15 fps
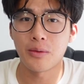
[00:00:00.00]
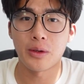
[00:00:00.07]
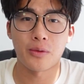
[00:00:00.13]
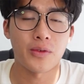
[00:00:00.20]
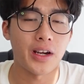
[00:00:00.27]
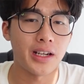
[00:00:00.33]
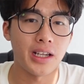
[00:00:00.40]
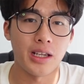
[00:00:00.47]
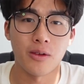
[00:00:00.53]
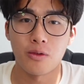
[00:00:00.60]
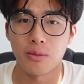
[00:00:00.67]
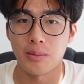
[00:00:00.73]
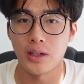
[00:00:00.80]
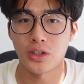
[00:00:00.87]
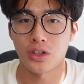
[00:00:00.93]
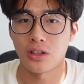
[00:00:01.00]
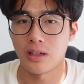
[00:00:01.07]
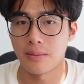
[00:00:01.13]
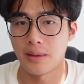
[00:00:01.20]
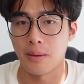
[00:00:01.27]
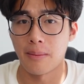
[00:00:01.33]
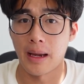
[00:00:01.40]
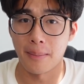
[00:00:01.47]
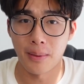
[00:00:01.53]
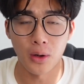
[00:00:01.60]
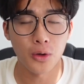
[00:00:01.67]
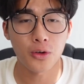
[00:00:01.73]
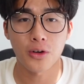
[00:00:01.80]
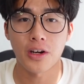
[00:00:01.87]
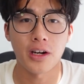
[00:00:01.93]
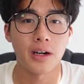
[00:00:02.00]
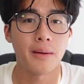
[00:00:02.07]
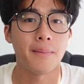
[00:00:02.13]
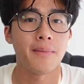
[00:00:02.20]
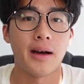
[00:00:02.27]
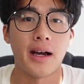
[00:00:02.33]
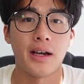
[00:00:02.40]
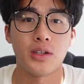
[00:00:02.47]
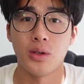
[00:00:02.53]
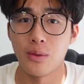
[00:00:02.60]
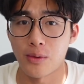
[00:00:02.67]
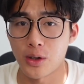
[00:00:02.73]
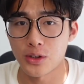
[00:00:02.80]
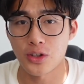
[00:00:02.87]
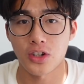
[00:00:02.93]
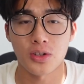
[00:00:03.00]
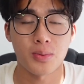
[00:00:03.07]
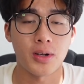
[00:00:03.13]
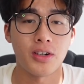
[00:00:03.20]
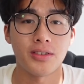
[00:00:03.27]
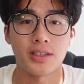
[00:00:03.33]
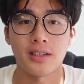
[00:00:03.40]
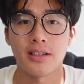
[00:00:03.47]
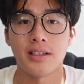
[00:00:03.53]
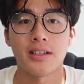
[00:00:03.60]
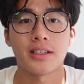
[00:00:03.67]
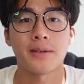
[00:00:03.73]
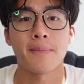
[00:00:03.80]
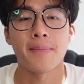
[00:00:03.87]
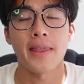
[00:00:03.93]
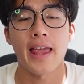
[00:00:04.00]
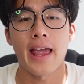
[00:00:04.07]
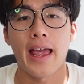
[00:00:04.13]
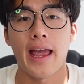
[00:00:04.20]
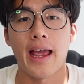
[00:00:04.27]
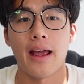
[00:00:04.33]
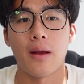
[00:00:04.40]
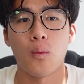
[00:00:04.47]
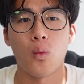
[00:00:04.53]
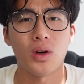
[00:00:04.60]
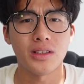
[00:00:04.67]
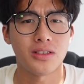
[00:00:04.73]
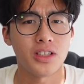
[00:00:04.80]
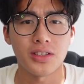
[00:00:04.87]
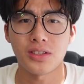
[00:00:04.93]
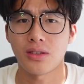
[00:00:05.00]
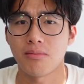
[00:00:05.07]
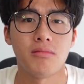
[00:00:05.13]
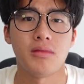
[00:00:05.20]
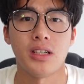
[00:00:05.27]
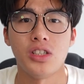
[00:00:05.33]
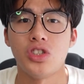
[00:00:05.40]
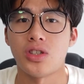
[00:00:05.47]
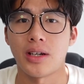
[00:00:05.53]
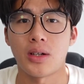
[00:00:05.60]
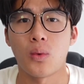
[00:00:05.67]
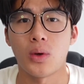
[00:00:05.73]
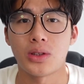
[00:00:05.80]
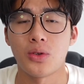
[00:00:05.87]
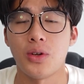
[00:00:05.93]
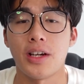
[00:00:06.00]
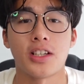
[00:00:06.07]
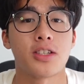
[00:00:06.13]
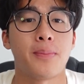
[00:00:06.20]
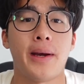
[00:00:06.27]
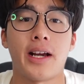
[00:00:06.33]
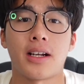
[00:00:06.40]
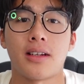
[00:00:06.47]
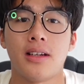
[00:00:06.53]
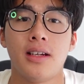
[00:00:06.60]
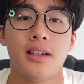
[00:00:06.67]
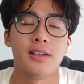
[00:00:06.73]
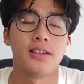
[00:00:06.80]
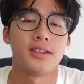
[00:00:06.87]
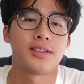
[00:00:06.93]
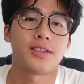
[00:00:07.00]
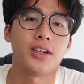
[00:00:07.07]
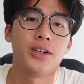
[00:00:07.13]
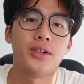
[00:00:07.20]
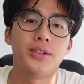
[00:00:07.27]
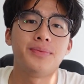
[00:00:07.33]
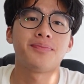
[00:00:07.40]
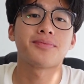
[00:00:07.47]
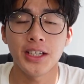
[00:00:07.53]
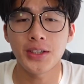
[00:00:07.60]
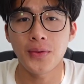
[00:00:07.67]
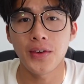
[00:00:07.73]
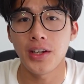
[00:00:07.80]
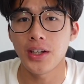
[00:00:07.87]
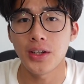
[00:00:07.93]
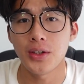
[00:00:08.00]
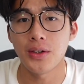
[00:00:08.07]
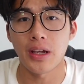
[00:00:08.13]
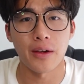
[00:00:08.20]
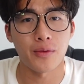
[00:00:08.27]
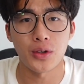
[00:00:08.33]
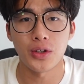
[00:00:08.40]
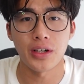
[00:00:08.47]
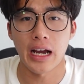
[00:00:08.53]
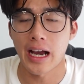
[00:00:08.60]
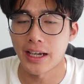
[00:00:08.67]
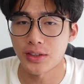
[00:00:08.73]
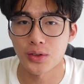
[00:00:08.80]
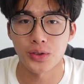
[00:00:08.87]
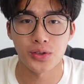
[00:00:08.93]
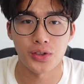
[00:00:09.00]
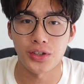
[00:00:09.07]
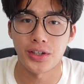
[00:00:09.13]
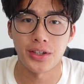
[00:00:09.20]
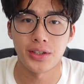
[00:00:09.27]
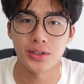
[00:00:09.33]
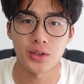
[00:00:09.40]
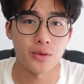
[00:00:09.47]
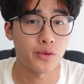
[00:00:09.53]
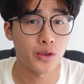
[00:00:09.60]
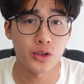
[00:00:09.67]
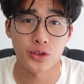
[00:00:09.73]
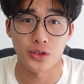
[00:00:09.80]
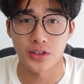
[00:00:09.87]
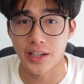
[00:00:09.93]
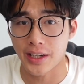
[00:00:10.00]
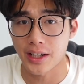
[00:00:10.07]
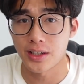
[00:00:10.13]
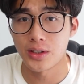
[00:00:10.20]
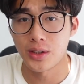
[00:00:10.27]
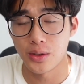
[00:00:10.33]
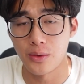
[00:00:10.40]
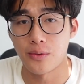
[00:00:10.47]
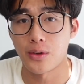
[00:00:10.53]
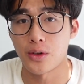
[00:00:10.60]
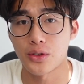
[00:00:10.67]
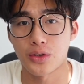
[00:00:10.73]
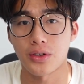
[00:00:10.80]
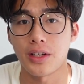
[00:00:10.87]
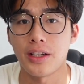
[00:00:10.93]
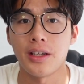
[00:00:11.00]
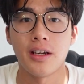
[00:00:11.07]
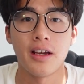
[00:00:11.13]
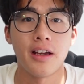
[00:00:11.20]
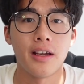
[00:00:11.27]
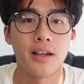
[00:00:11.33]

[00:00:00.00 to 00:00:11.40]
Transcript: with finding information about my program, my university experiences, and what just in general what to expect. So this video, if you're a high school student or first or second year university,